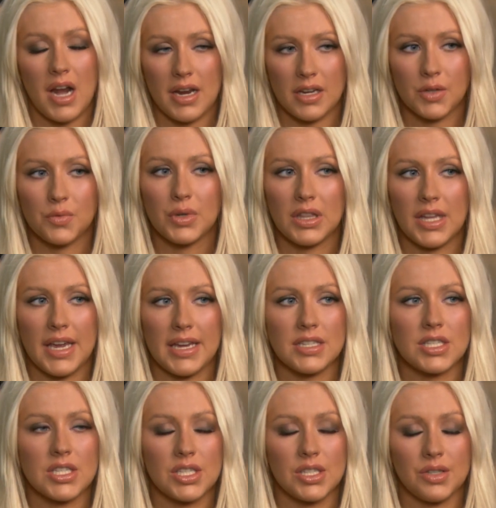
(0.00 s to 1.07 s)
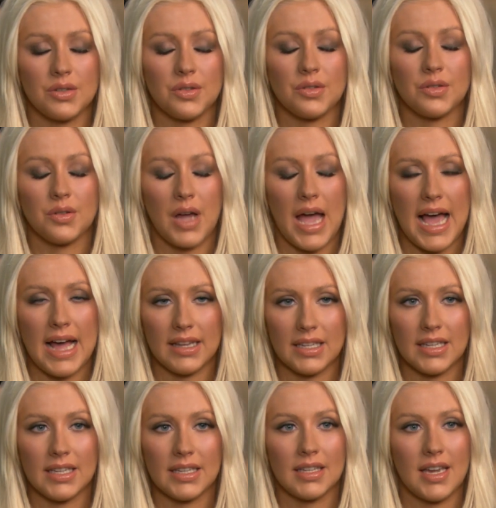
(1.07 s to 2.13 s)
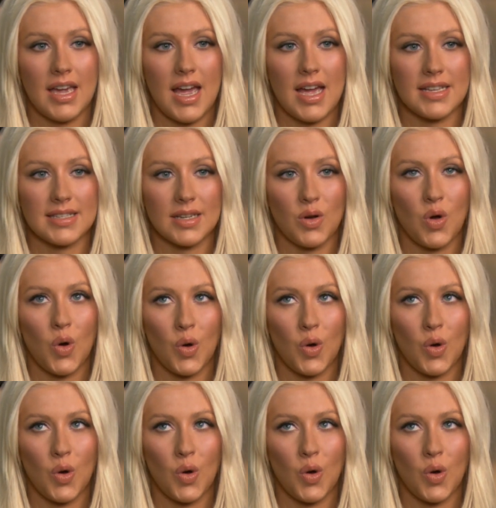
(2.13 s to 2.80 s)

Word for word: that I could relate to Allie as a